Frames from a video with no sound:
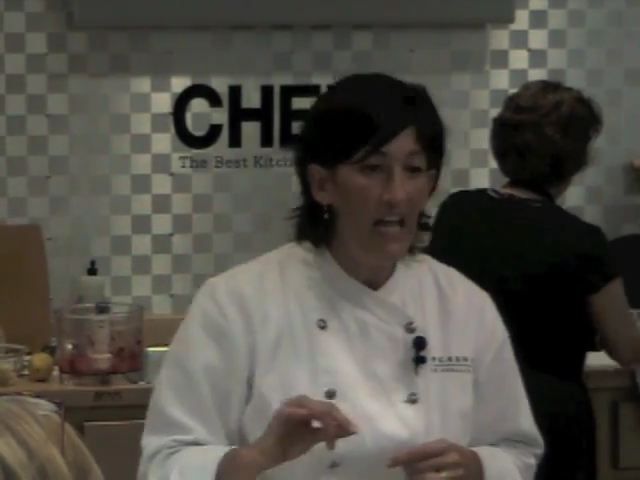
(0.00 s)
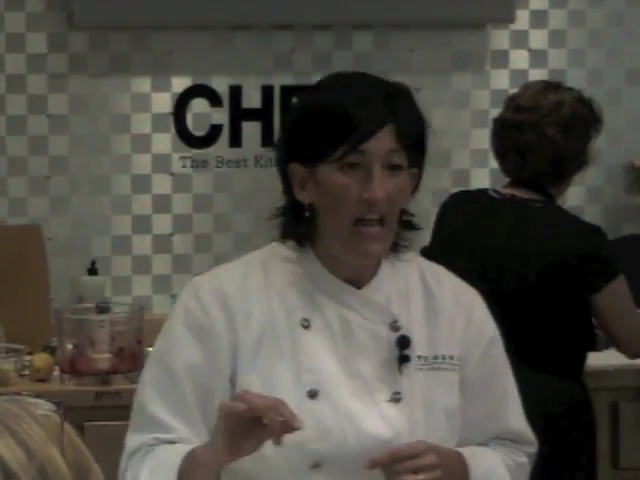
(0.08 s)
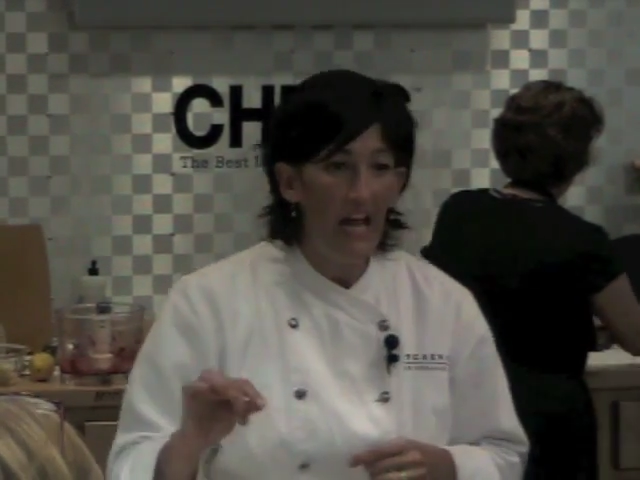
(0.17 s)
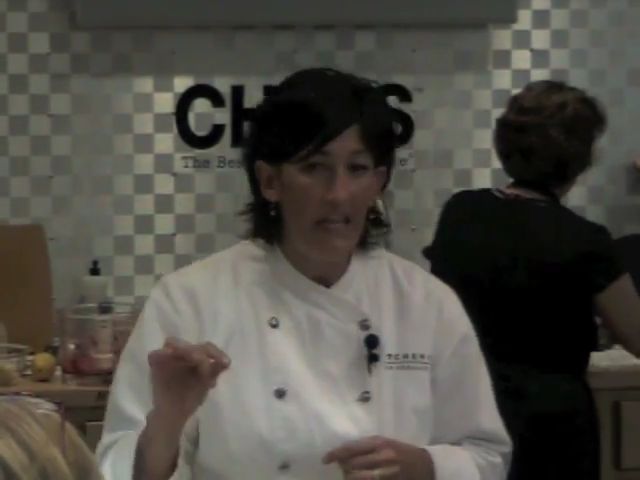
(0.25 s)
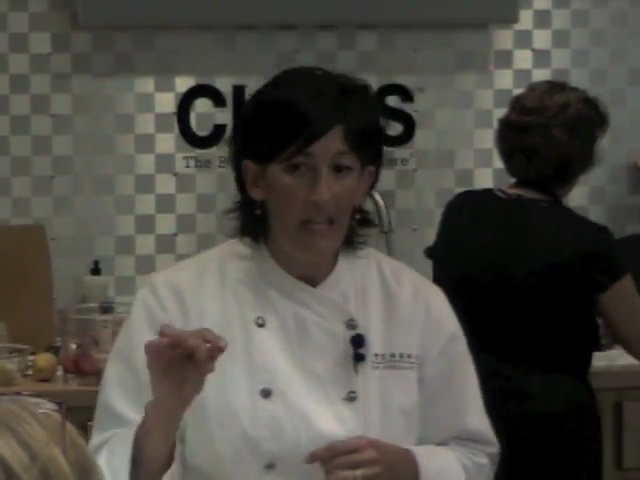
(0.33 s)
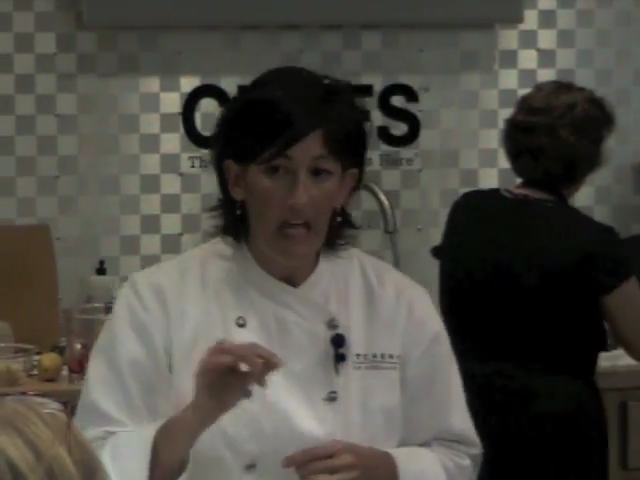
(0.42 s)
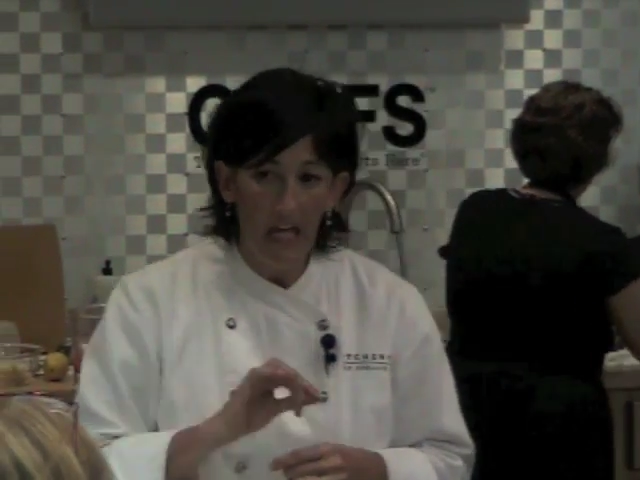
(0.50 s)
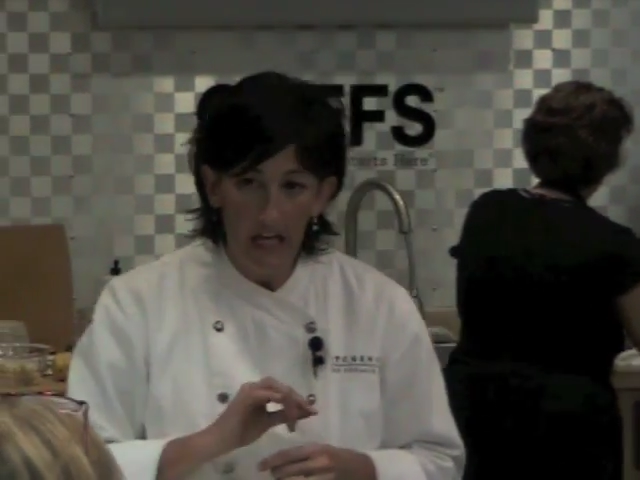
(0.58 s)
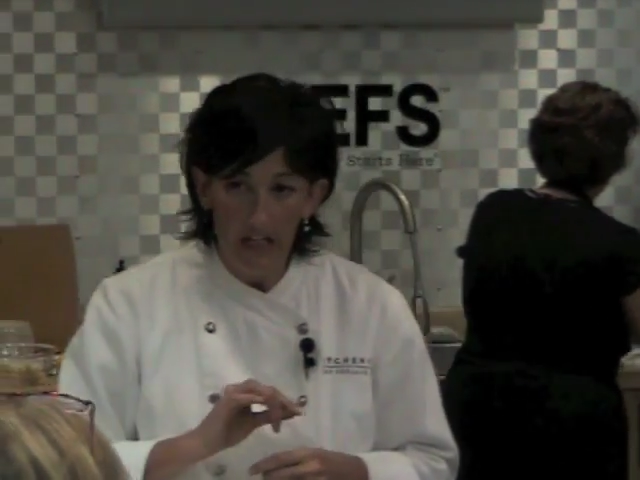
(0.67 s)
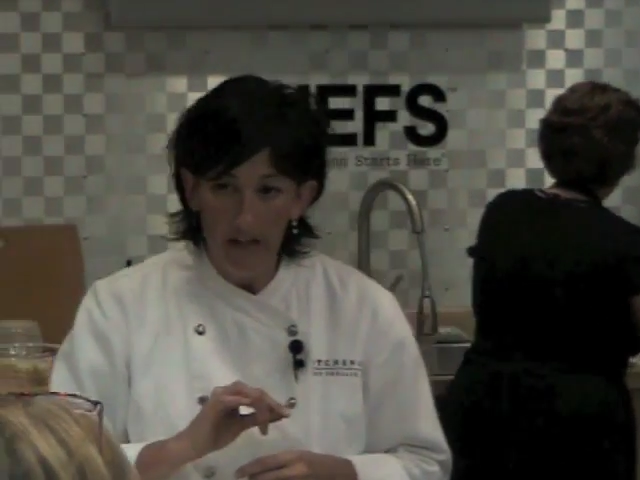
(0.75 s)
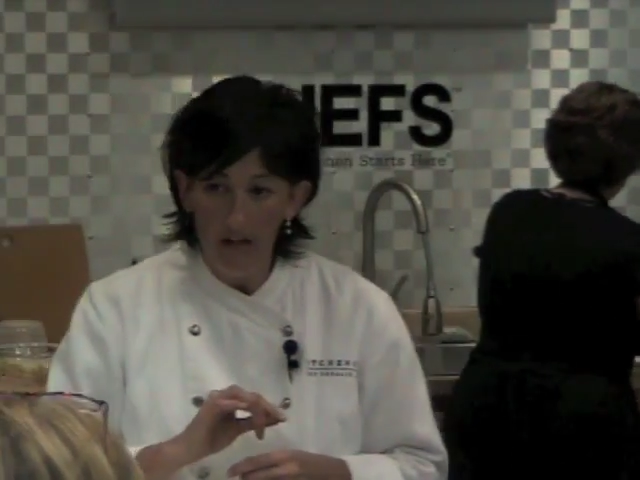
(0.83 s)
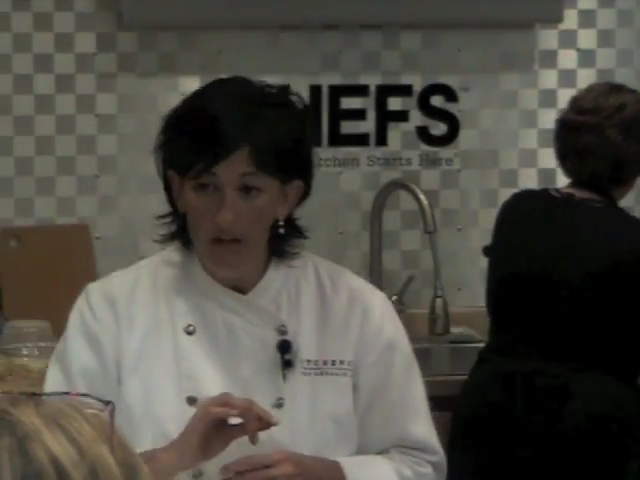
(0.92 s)
And
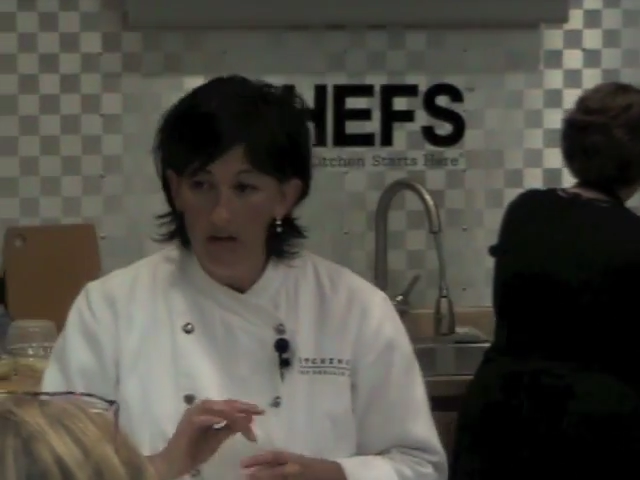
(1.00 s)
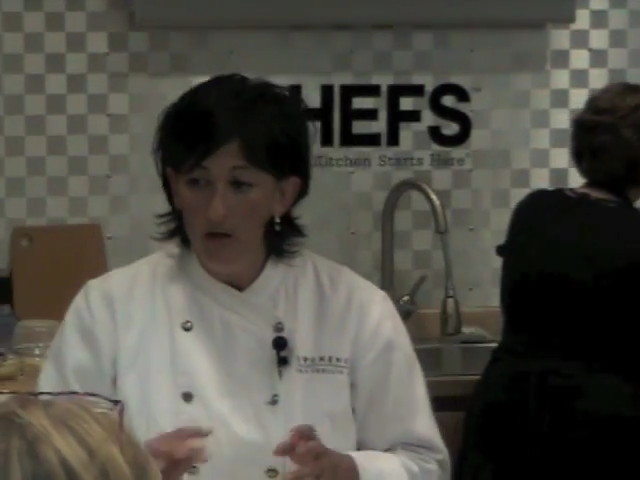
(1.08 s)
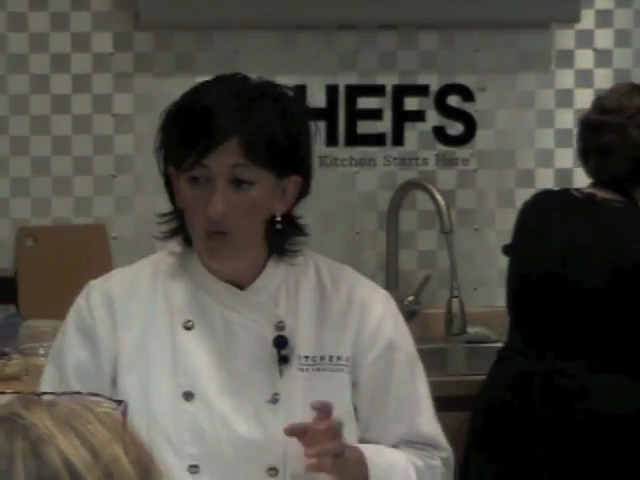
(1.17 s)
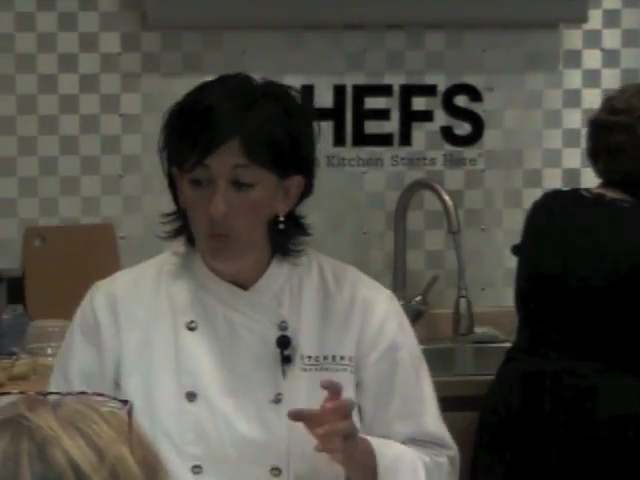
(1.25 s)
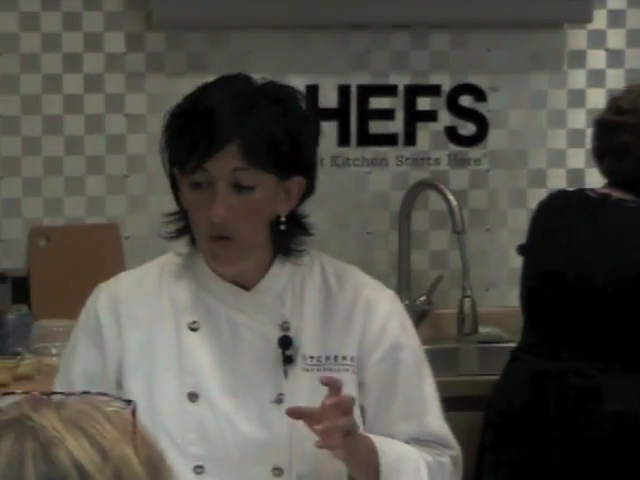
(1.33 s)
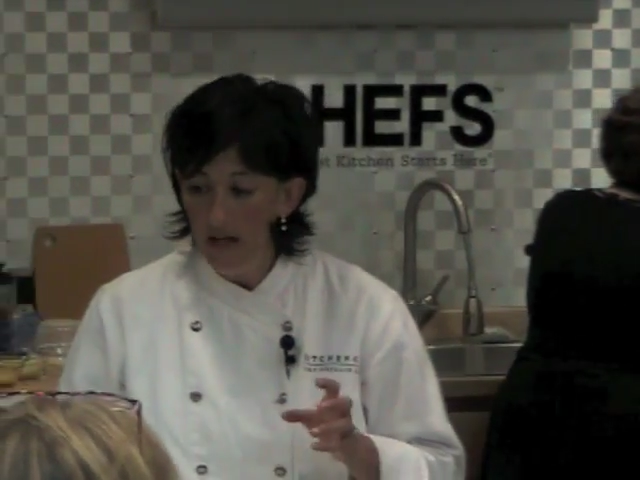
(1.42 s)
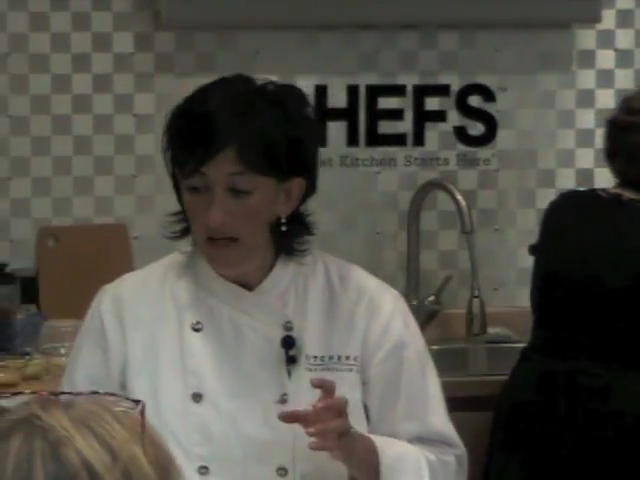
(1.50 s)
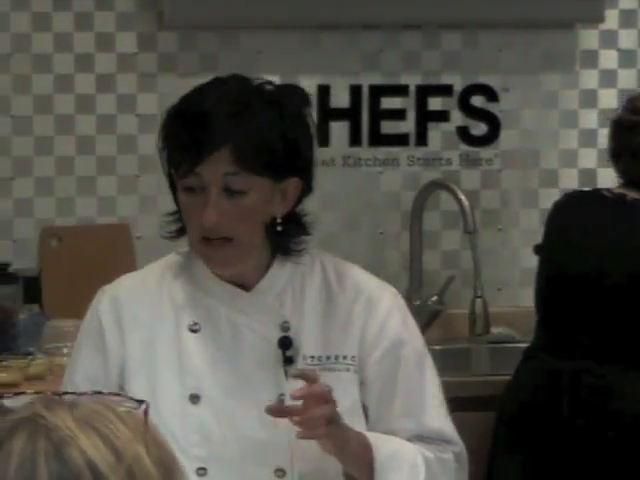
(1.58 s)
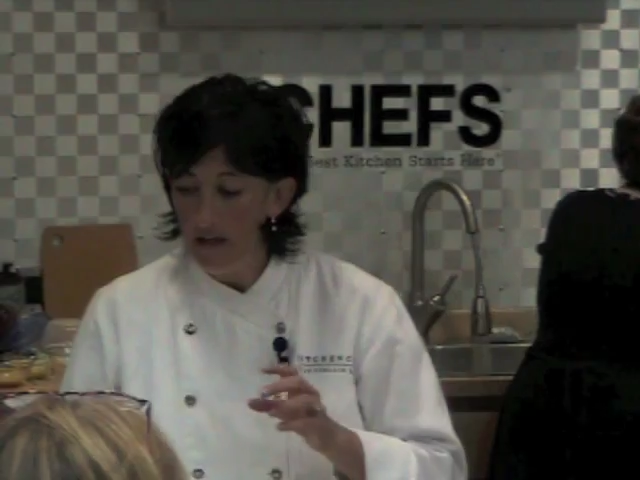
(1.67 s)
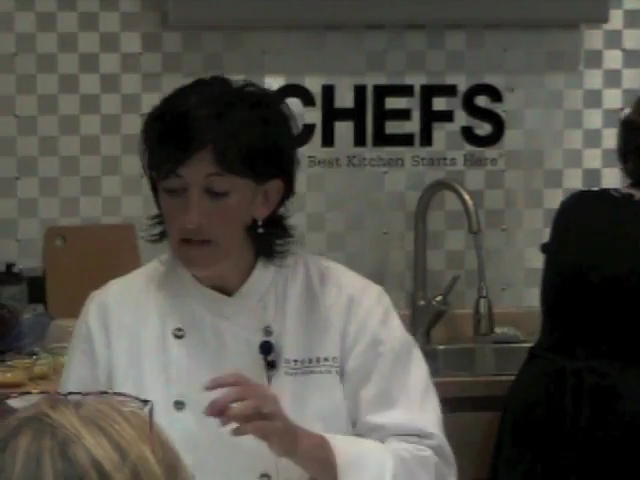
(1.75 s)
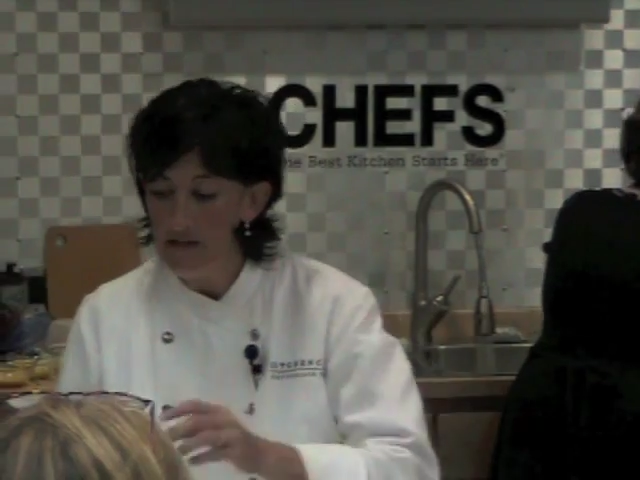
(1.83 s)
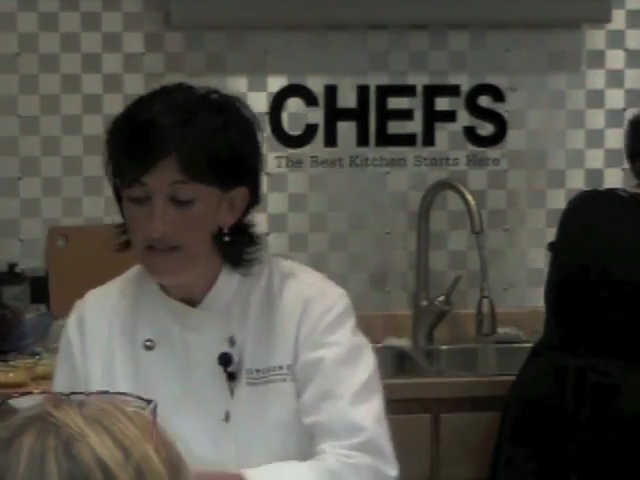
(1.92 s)
then we